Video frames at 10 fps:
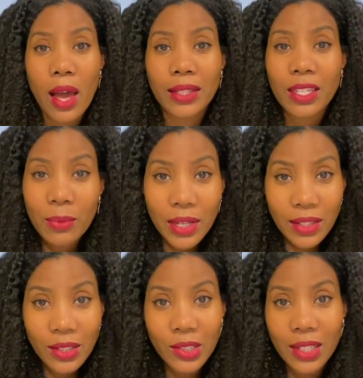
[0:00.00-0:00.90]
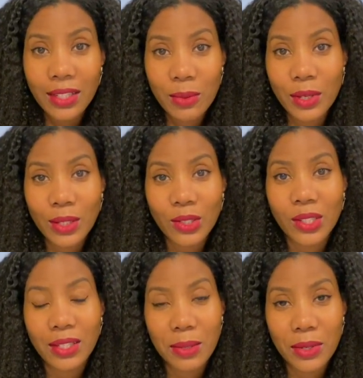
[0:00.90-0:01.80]
deep condition, deep
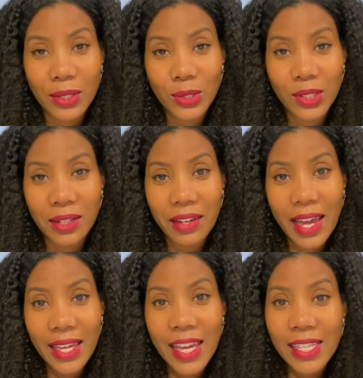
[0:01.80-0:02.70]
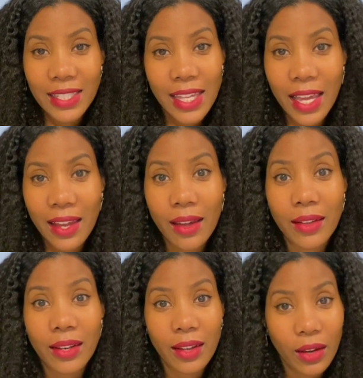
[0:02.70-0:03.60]
condition, deep condition. I can't say it
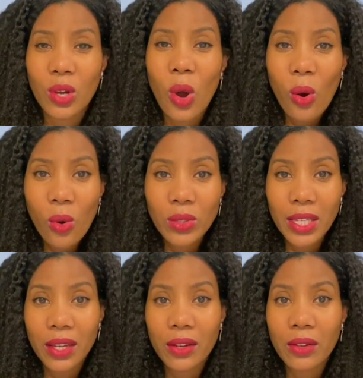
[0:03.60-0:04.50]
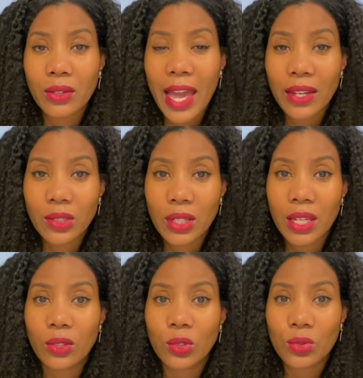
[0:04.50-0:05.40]
enough. Cold air actually
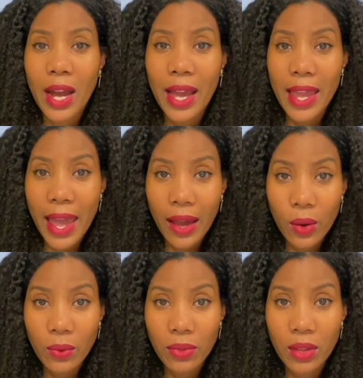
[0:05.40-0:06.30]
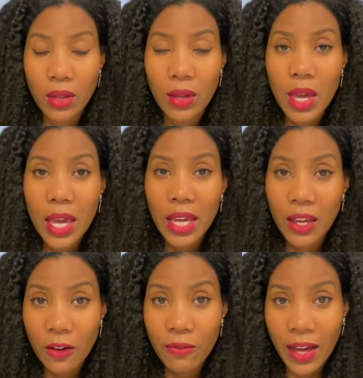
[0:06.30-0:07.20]
can dry out the
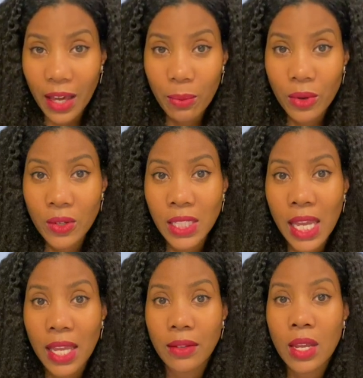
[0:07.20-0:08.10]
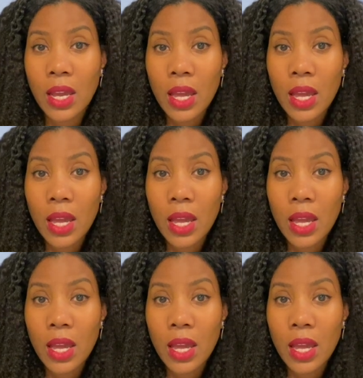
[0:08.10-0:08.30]
hair fibers, and